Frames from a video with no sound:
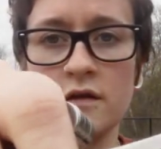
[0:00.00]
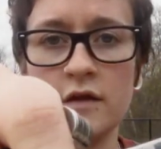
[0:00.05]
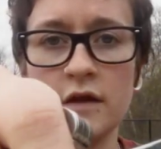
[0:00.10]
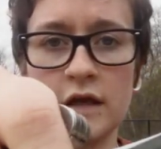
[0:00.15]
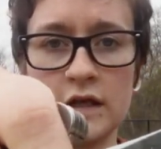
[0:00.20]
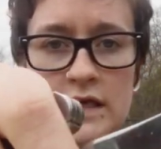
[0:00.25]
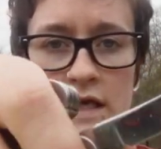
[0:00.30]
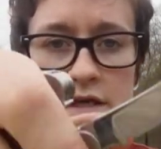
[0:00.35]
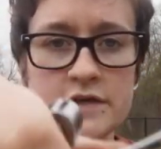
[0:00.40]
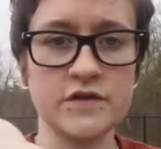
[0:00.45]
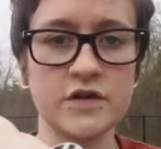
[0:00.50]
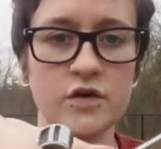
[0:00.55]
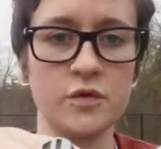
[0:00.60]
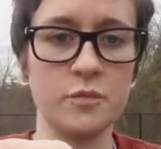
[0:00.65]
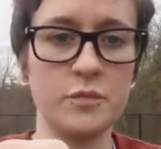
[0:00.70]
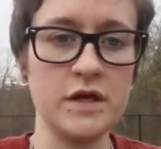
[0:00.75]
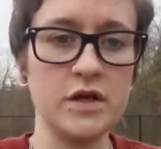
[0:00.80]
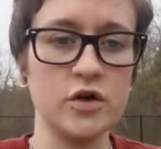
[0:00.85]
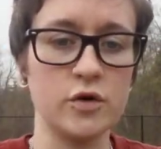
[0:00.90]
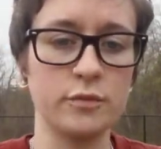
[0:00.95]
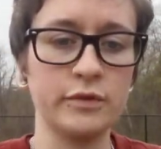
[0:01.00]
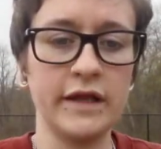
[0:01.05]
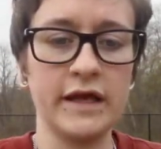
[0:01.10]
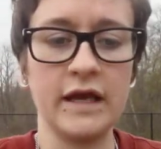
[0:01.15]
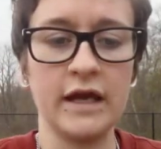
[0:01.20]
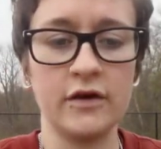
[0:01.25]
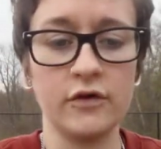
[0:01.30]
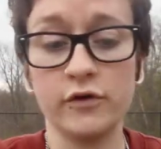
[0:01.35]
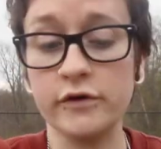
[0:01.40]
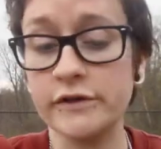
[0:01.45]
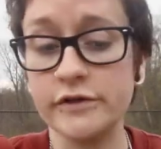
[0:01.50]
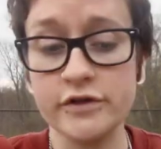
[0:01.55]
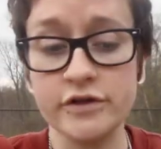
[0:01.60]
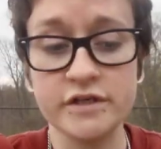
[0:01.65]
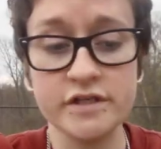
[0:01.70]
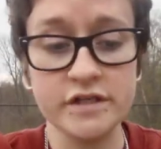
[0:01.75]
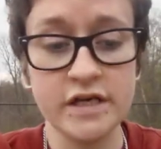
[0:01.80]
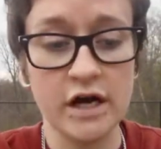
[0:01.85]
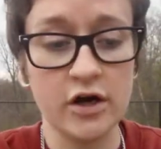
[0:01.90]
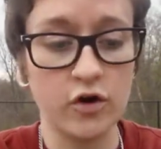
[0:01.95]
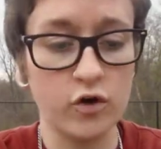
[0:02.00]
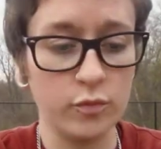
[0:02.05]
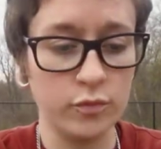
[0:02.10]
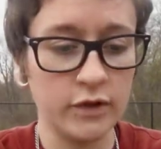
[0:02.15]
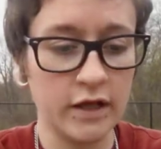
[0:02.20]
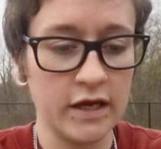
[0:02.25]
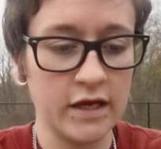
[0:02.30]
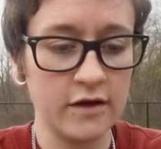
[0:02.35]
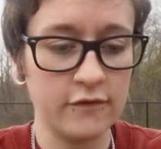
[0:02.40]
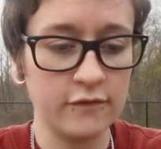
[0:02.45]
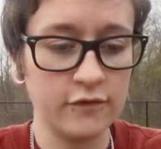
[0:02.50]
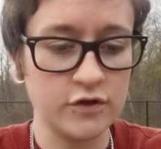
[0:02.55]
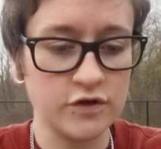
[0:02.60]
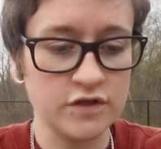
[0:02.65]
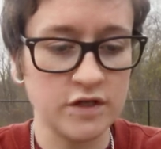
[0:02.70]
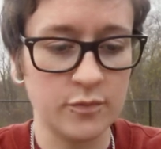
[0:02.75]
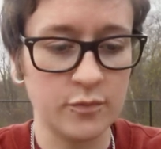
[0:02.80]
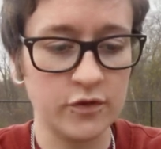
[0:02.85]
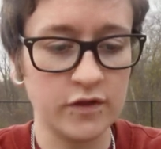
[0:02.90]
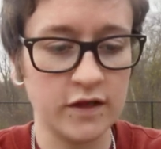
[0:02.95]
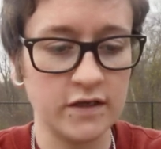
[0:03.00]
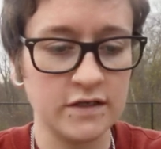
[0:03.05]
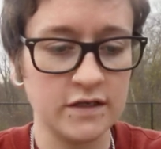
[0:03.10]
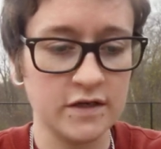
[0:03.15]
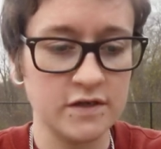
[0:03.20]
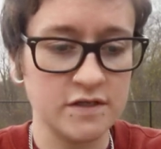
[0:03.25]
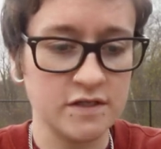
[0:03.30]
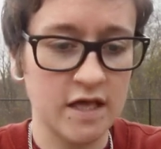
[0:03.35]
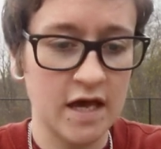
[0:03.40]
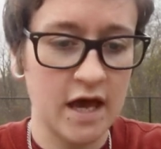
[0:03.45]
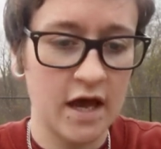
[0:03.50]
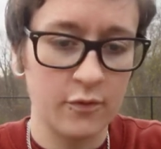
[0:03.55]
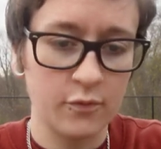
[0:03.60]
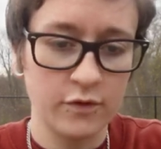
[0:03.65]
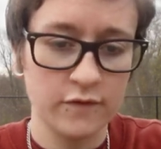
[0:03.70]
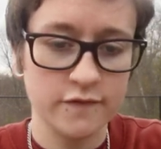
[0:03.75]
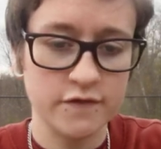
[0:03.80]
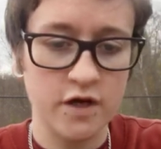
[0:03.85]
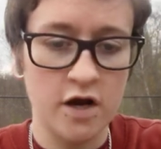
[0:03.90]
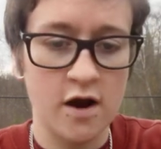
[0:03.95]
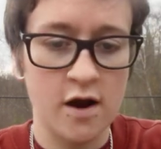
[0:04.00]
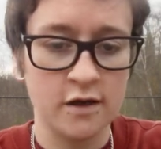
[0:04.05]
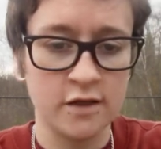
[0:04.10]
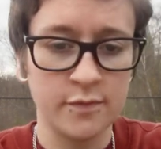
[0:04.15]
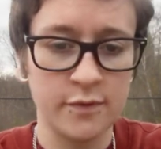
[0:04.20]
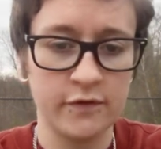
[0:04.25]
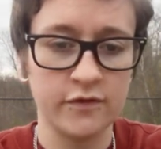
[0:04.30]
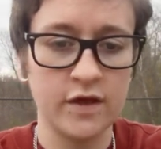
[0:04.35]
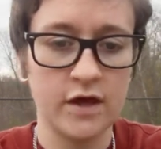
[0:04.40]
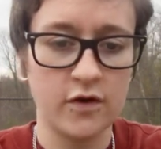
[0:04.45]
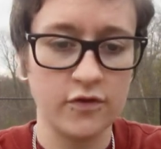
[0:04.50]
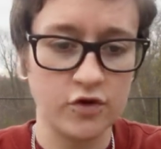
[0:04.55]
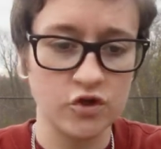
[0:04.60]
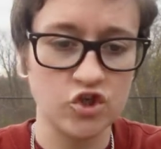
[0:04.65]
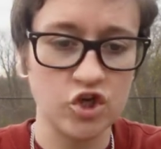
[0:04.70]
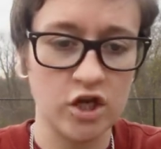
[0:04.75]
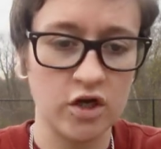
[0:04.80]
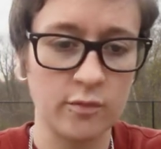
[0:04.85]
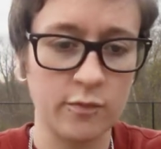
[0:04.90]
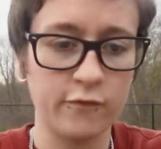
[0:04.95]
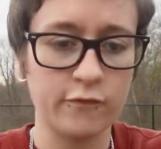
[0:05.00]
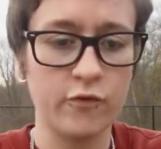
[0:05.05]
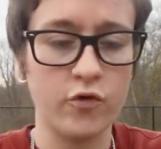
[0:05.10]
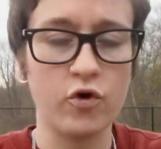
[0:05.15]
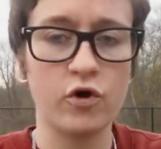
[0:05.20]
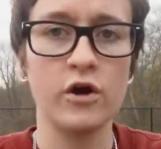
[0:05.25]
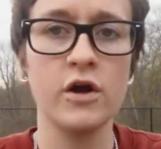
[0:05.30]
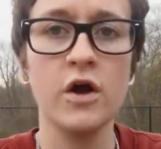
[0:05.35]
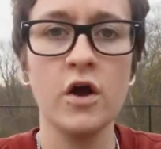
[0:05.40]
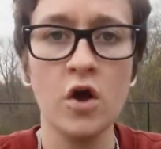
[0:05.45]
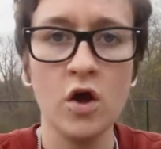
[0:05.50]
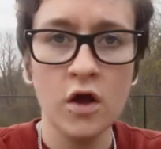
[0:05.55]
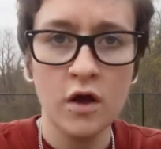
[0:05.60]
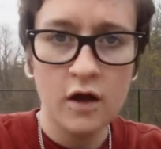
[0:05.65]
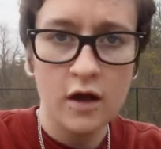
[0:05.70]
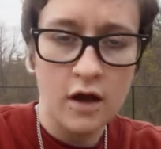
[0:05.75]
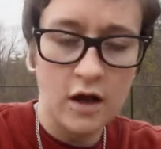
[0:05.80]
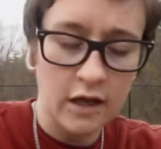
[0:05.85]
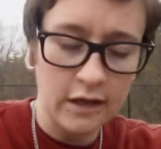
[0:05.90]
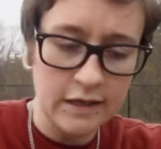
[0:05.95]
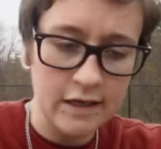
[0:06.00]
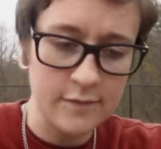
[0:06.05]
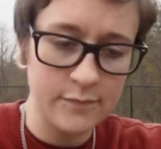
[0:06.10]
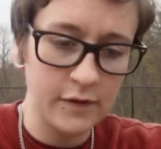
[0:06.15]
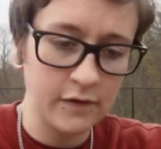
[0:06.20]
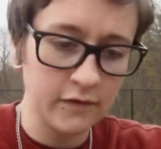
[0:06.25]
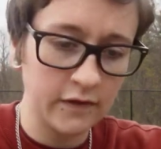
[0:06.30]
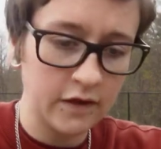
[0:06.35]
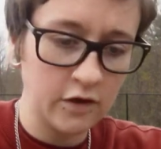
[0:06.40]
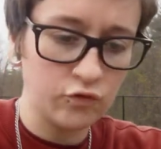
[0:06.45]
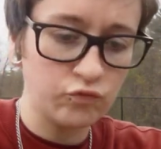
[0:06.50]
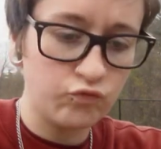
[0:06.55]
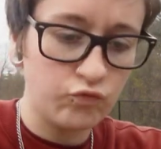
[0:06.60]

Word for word: like a nice little beater blade or your sterile blade if you're someone that does that. We've talked about that on the channel before, uh, keeping like a